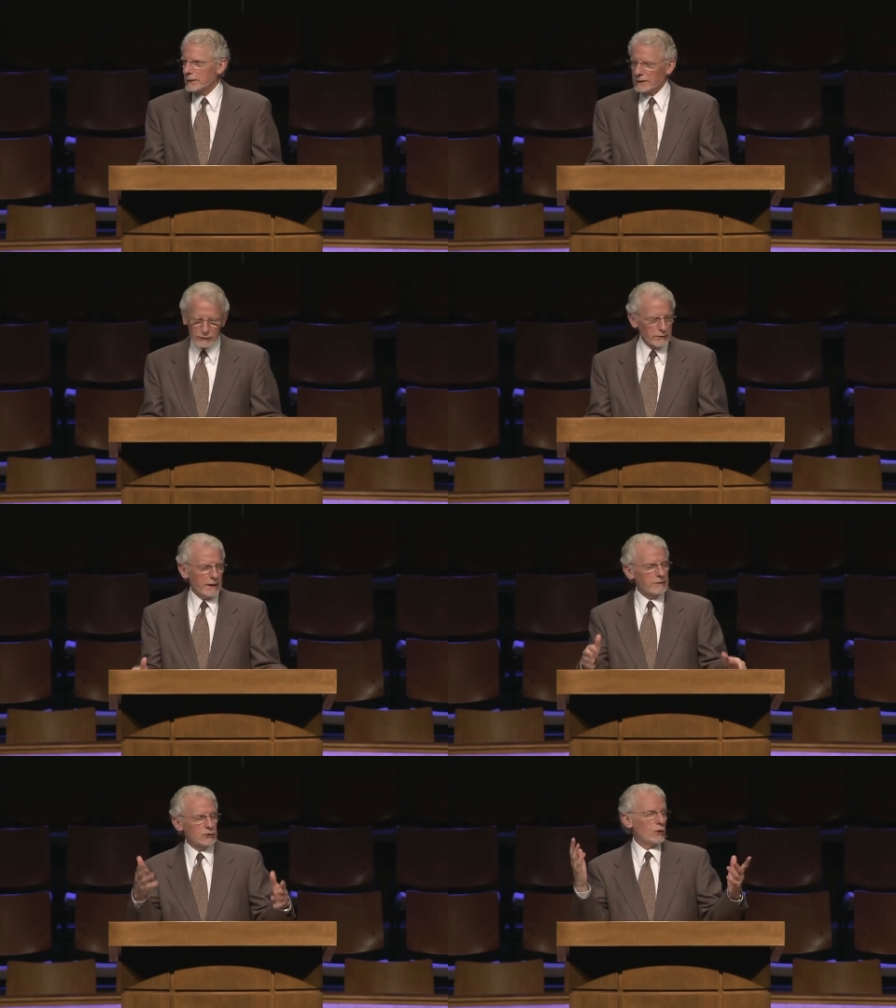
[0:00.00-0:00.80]
At your
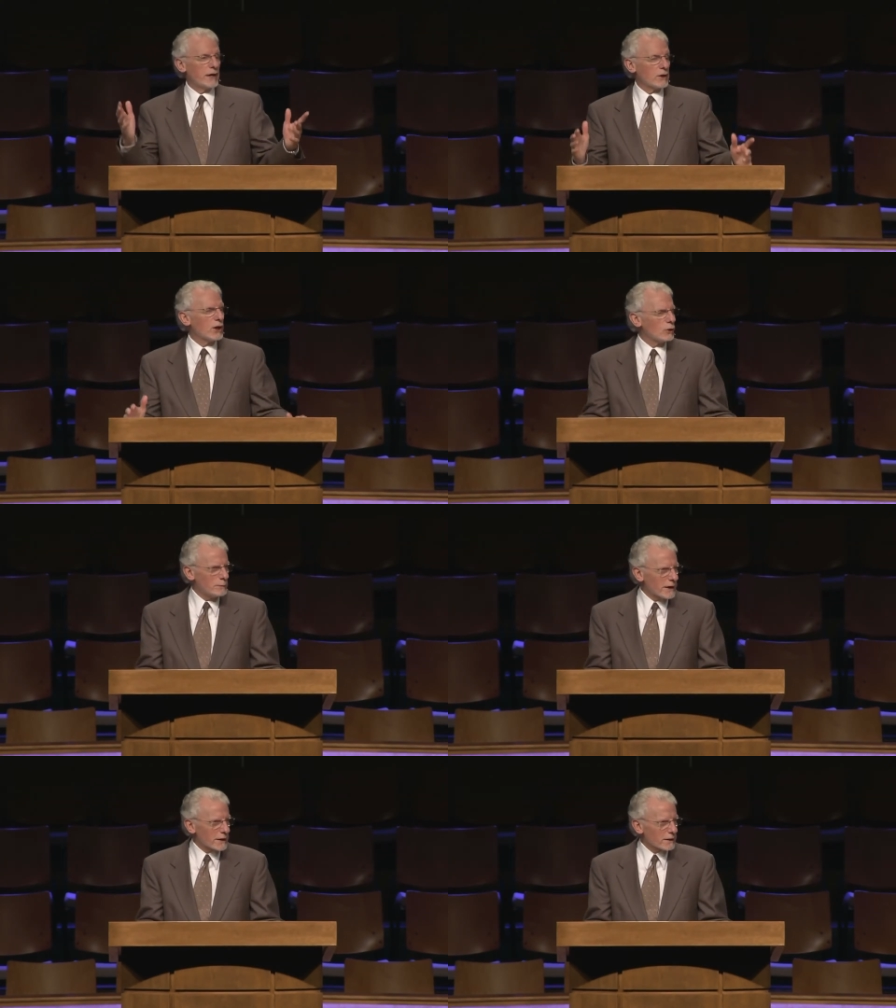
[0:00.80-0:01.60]
age, you ought to know
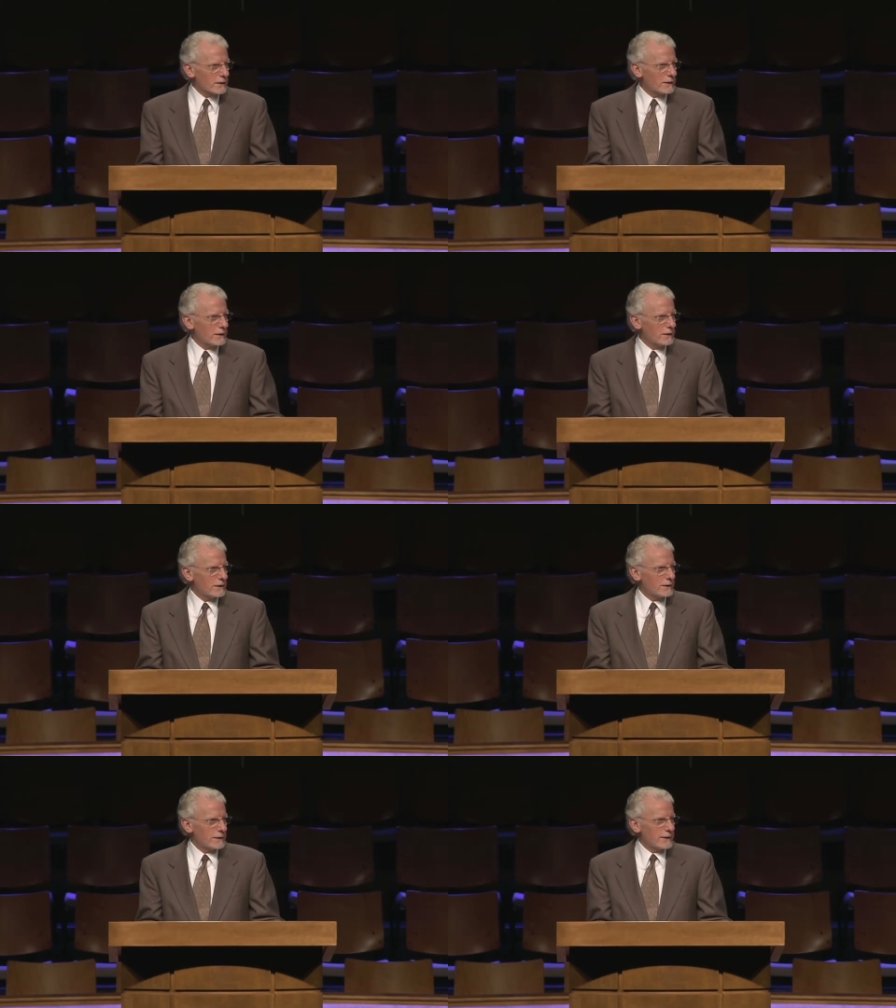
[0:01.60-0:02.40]
better
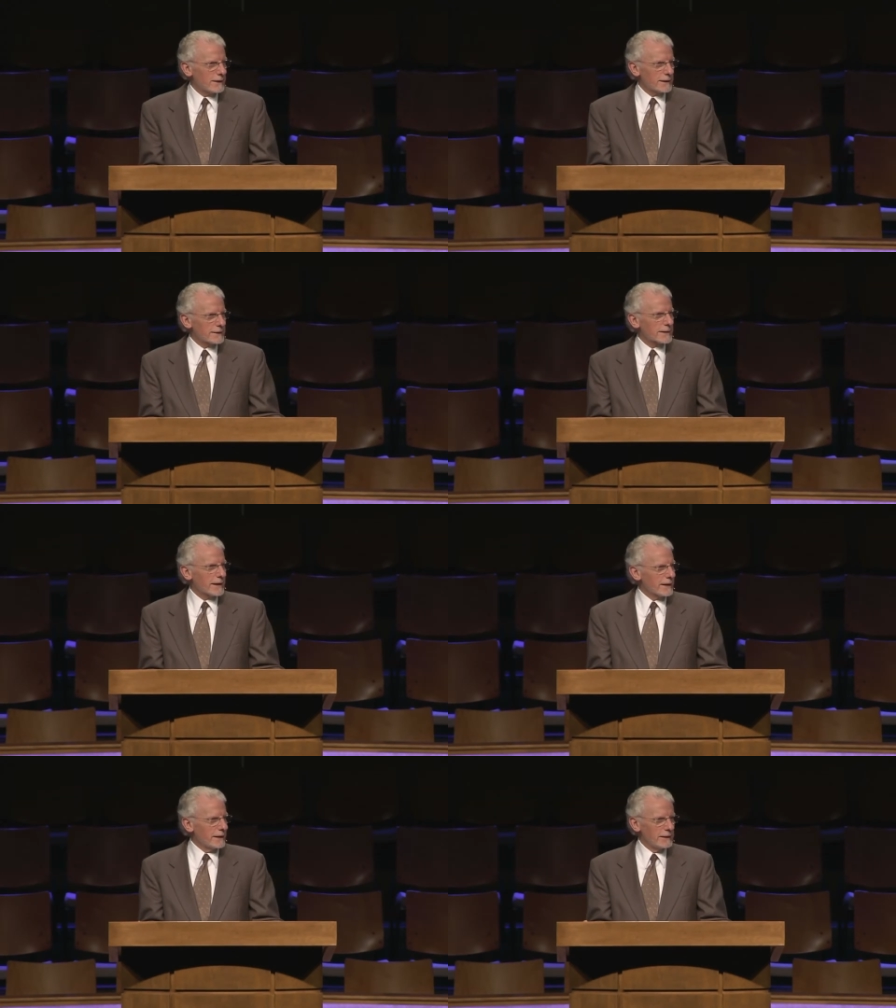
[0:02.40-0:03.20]
uh,
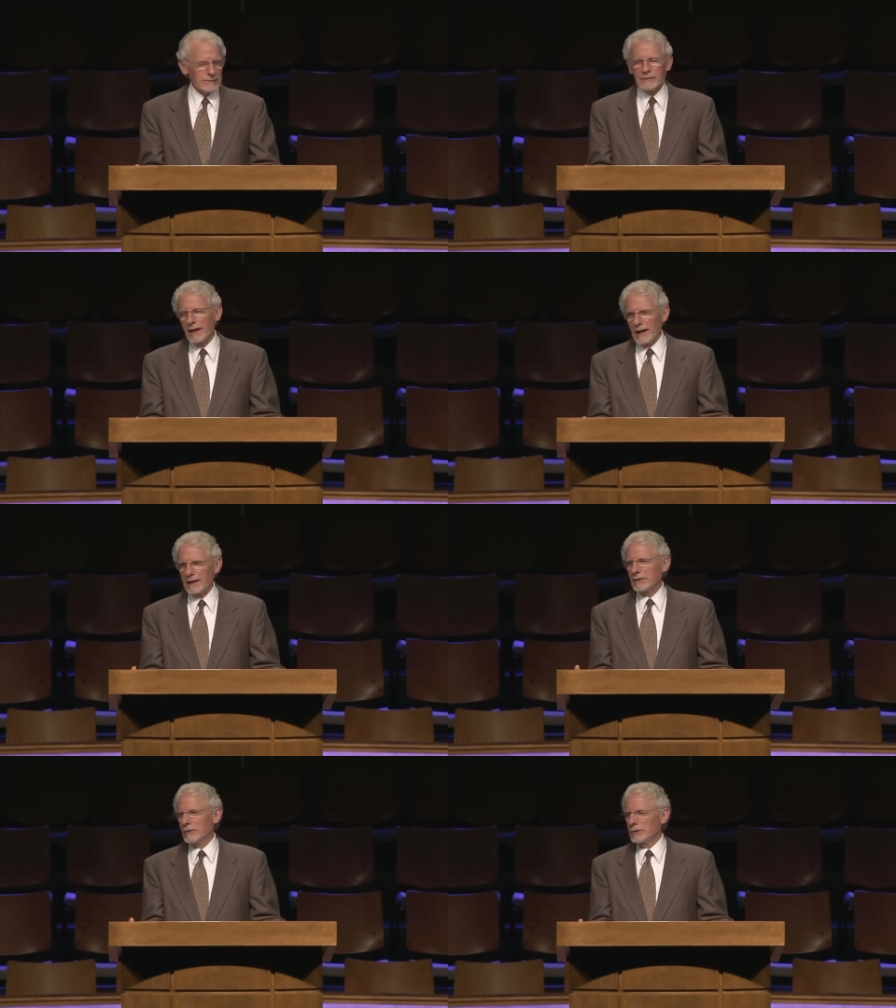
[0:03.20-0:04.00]
kind of
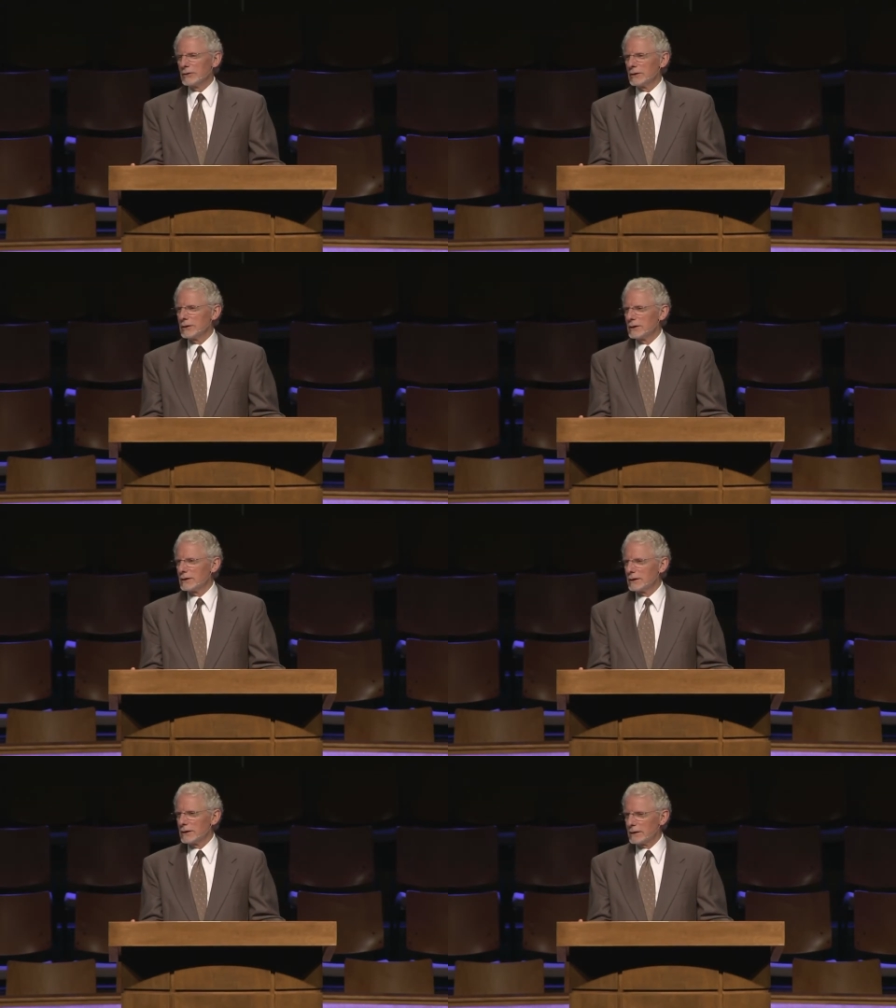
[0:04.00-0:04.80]
attitude.
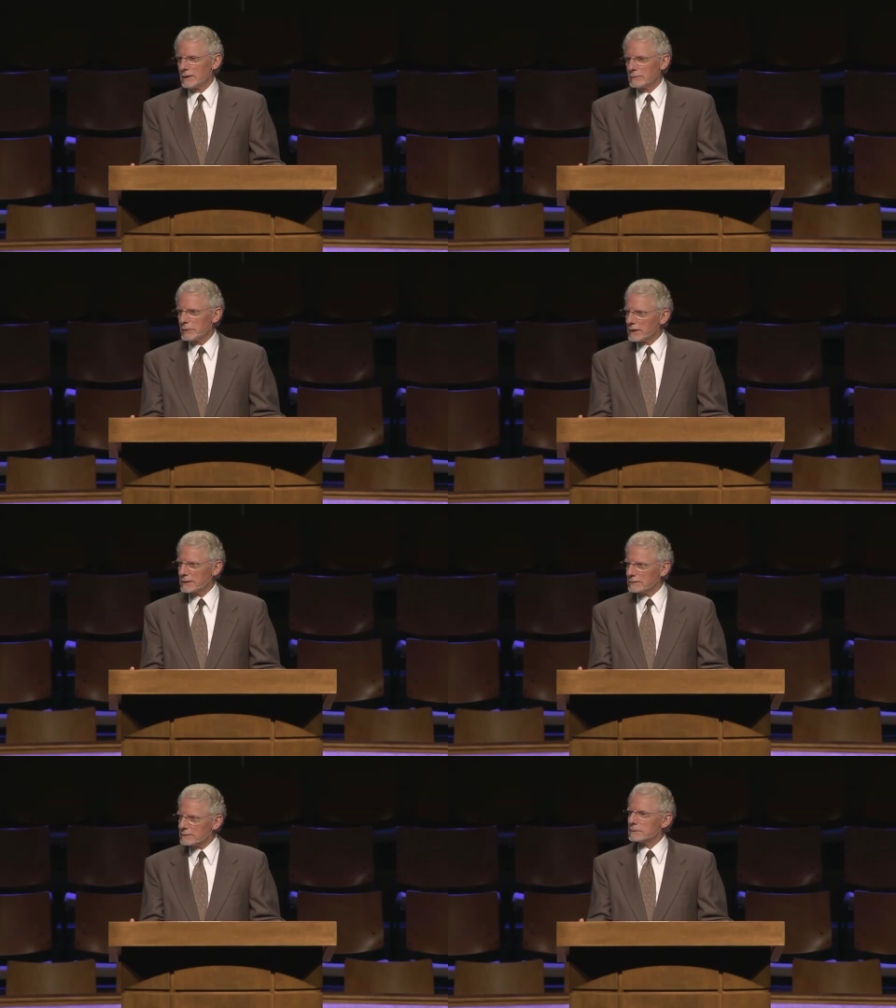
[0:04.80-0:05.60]
Uh,
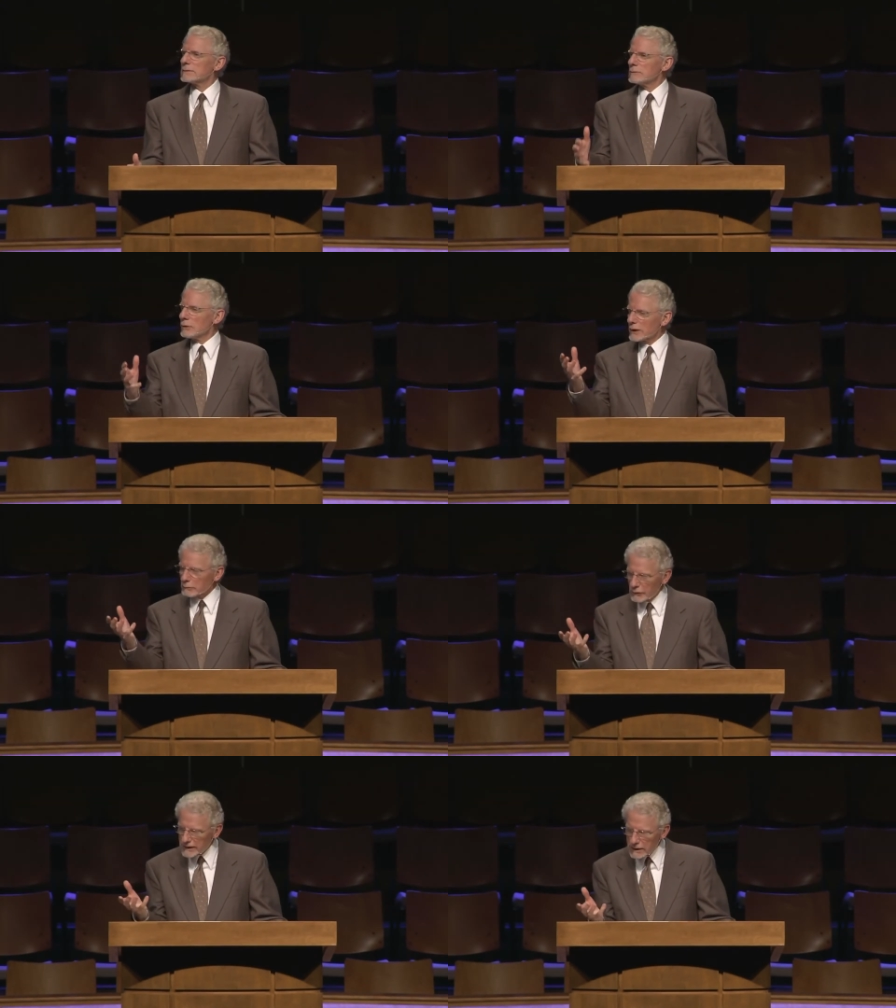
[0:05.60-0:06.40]
but want to
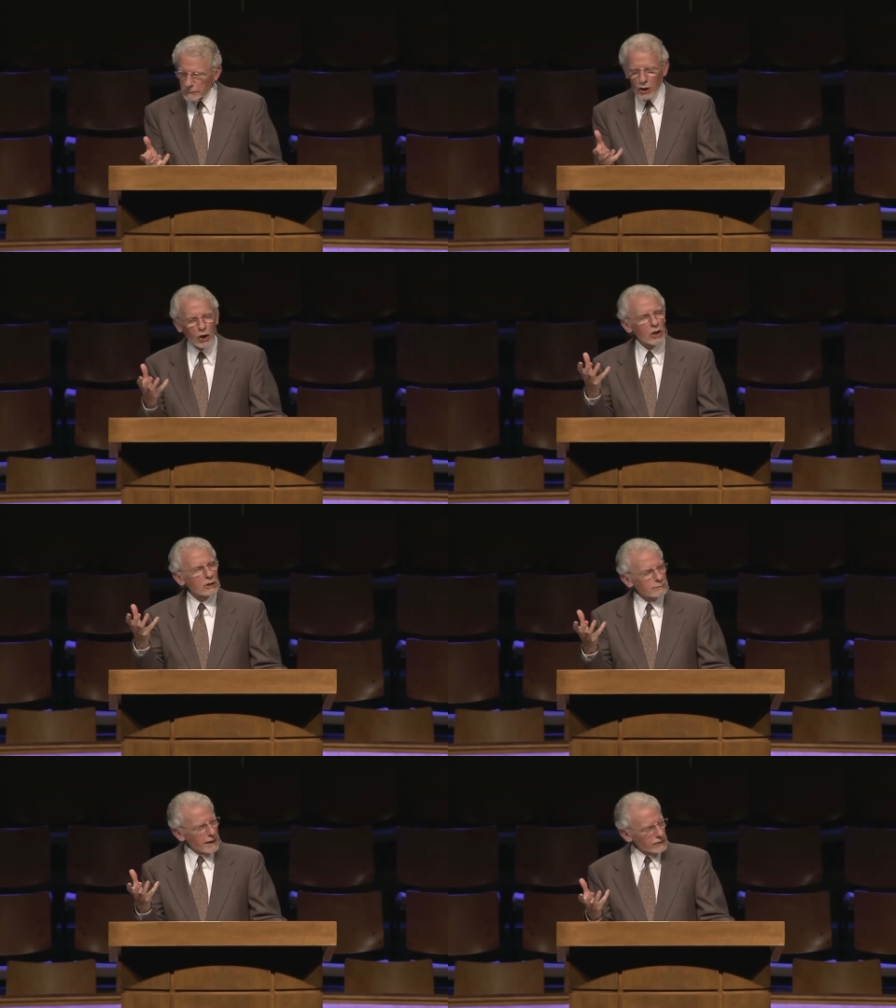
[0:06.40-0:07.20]
bring them
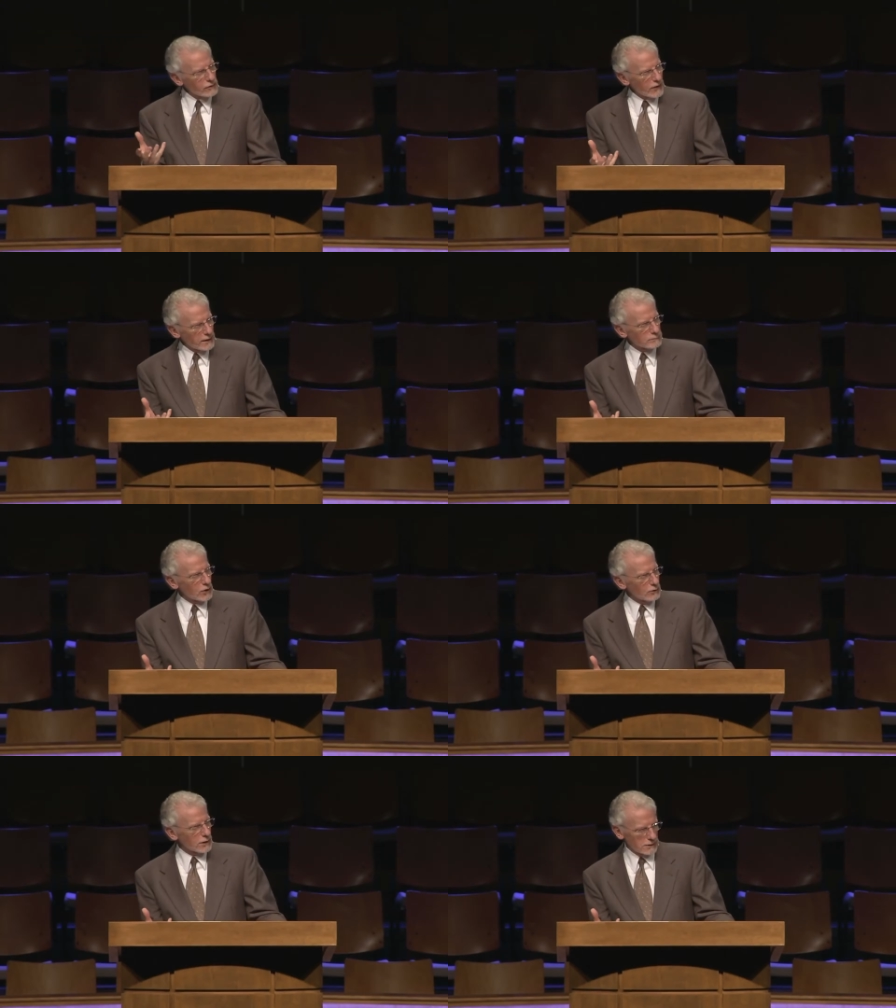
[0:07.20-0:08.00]
along by the same
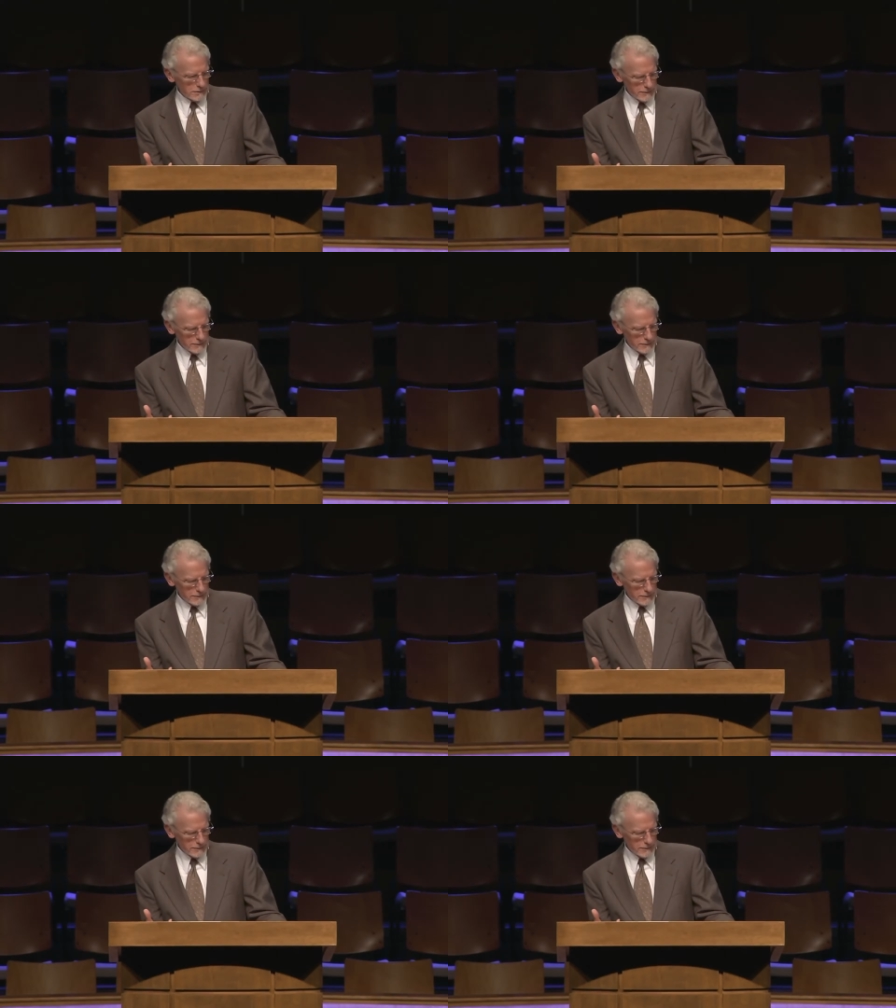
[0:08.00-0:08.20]
token.